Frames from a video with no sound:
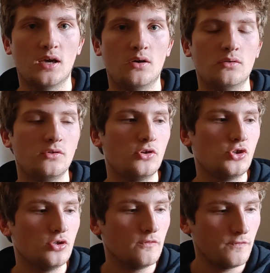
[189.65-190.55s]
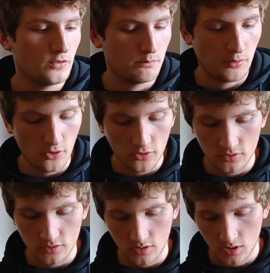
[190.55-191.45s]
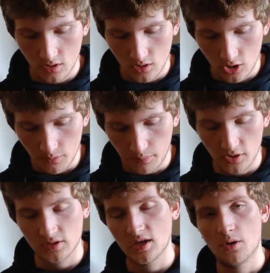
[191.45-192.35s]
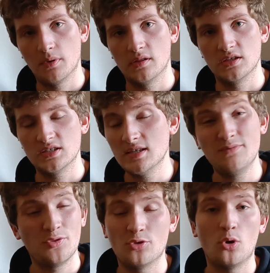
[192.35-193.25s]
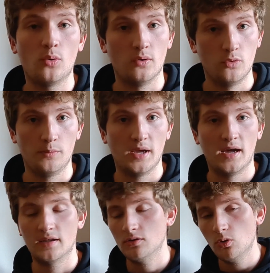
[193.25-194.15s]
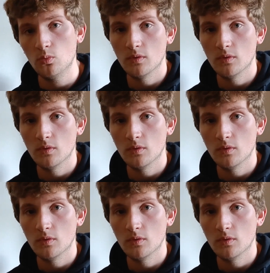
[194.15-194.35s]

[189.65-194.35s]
Now, you shouldn't feel burdened or bogged down by these, even though it will be hard. And